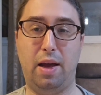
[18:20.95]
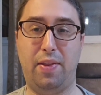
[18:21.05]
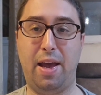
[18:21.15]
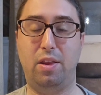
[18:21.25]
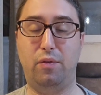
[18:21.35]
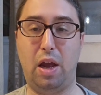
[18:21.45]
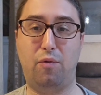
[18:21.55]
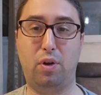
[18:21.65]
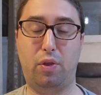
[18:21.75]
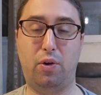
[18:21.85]
at the end of
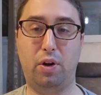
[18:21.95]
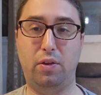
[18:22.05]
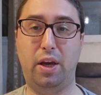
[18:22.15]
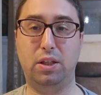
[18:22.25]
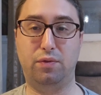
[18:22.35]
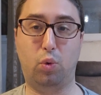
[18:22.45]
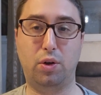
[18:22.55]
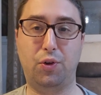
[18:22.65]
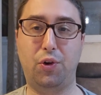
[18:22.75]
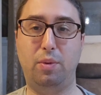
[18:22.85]
every 30 days
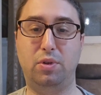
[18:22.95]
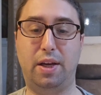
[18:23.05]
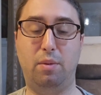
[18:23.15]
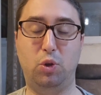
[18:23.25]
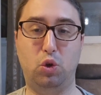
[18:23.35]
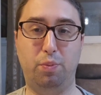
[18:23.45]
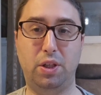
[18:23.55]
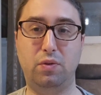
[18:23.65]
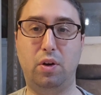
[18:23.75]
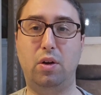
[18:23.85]
four times, that mishum
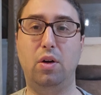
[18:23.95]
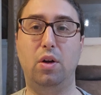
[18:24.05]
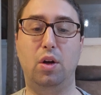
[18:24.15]
mitzvah